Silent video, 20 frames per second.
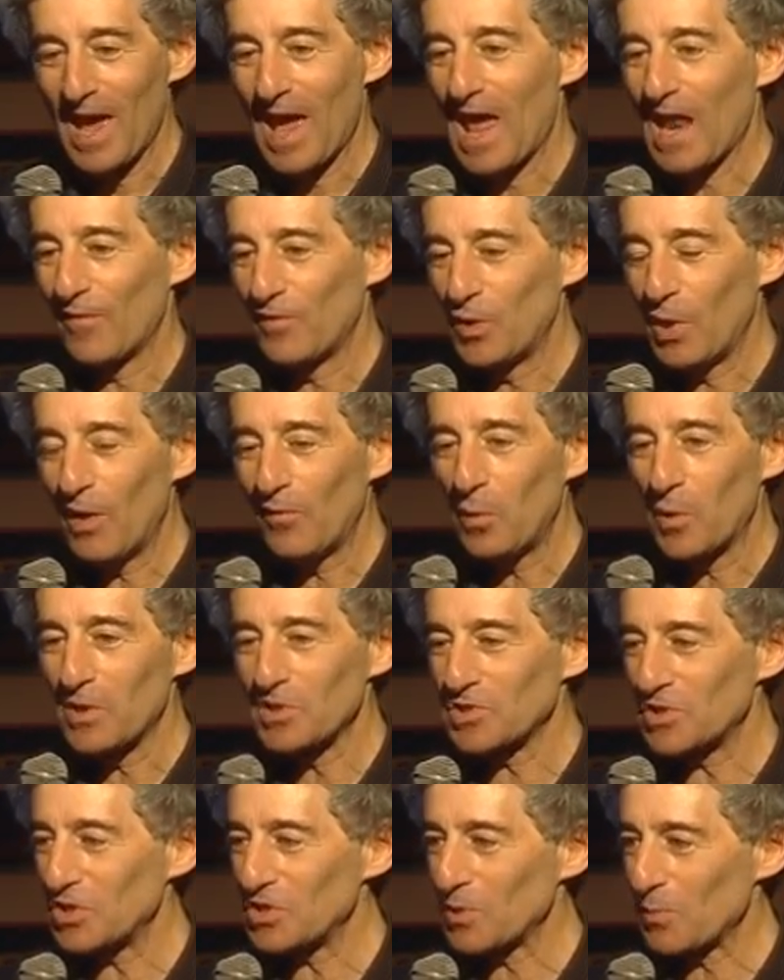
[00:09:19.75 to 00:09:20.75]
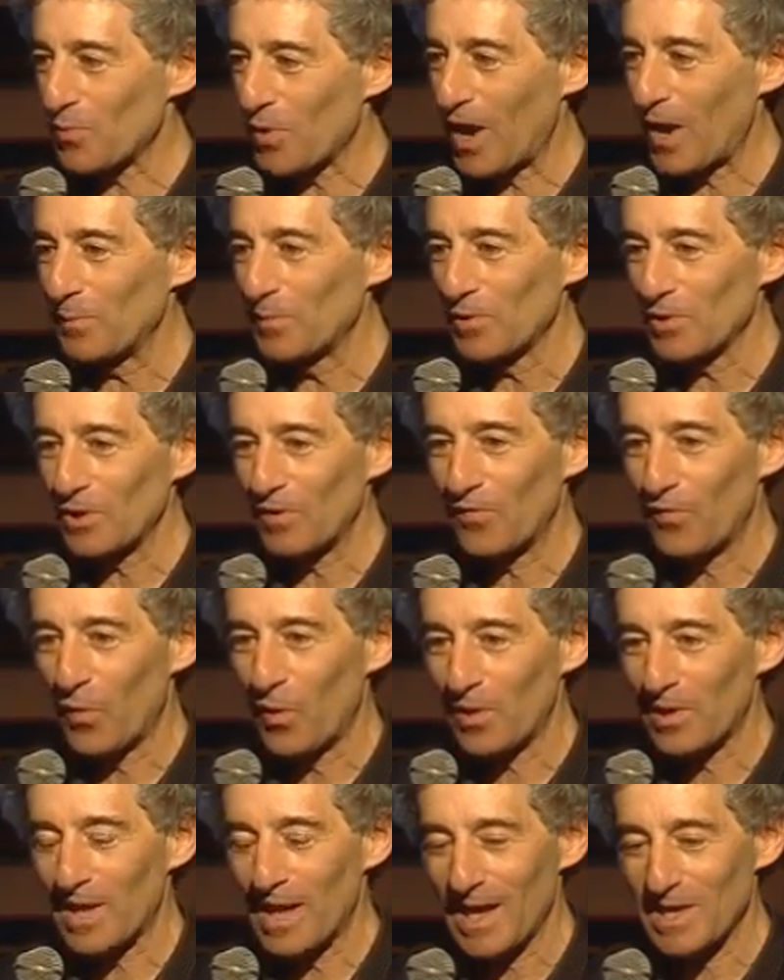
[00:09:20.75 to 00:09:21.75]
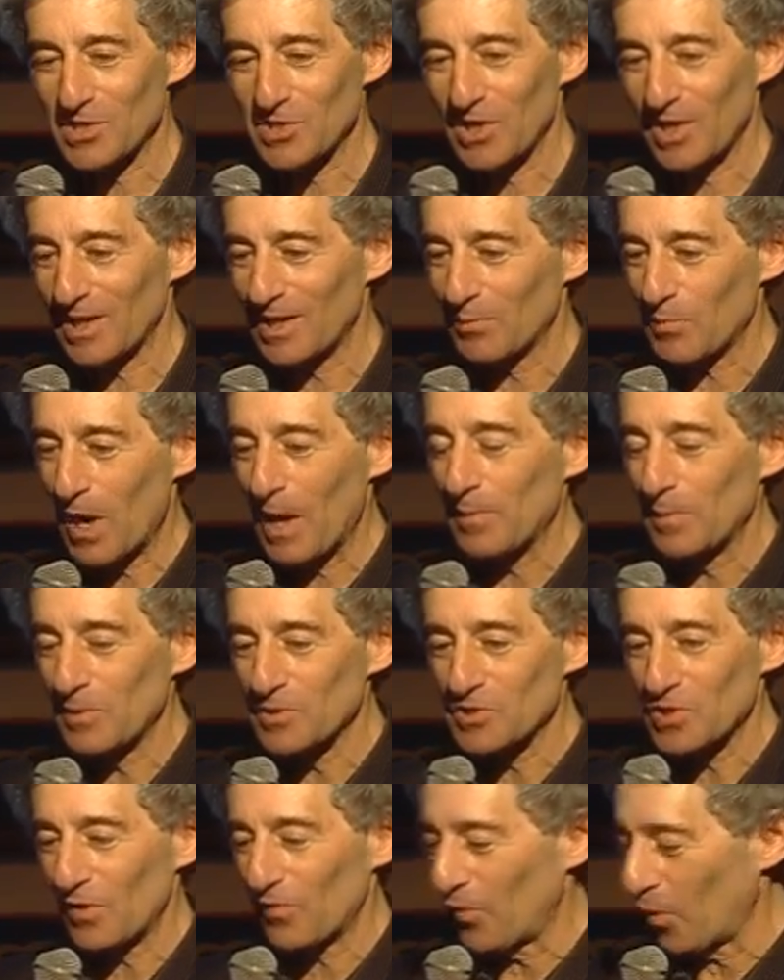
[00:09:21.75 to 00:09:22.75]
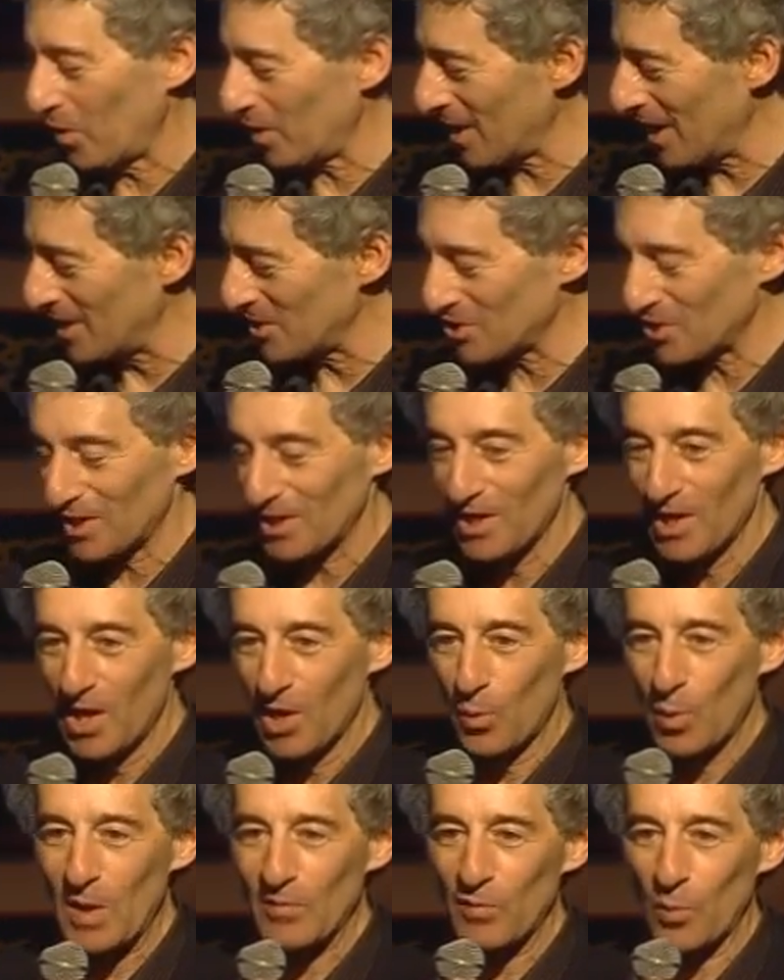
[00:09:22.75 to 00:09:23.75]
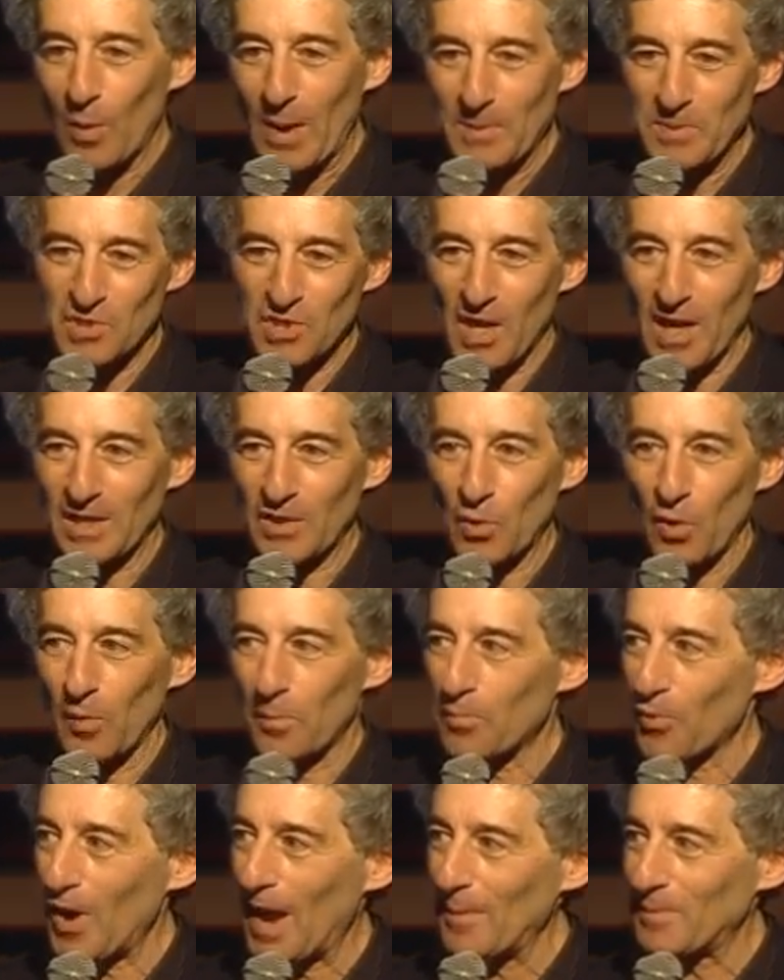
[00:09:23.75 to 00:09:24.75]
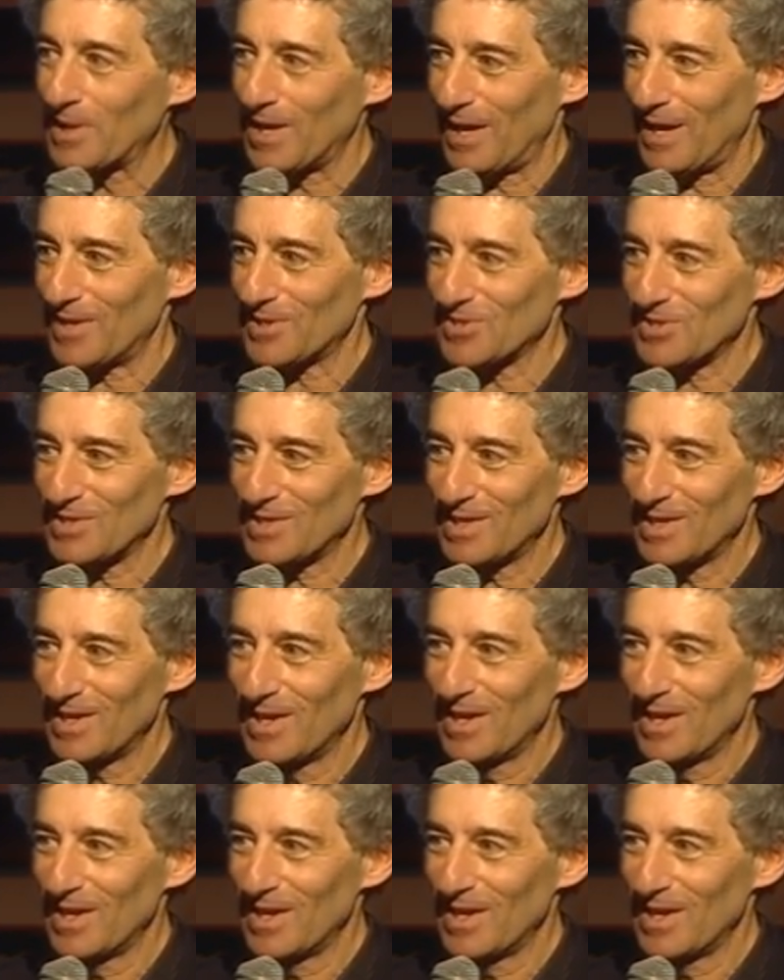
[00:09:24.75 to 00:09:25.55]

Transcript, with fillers: And if you ever want to see some probability forecasting, probabilistic forecasting, we have a website called Probcast